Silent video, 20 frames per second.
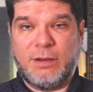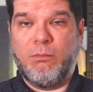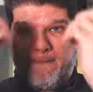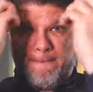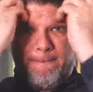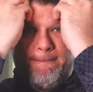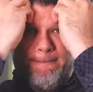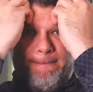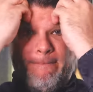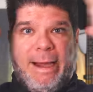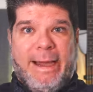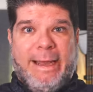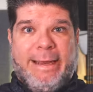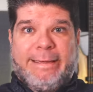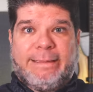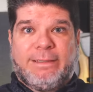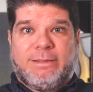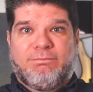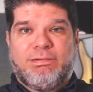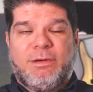
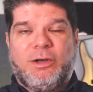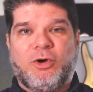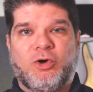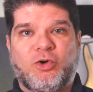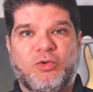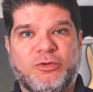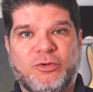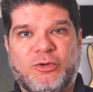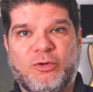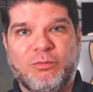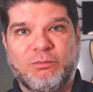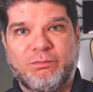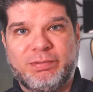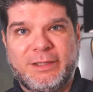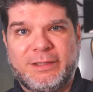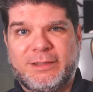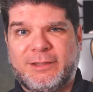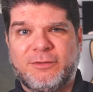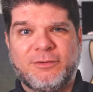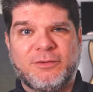Mind blown completely.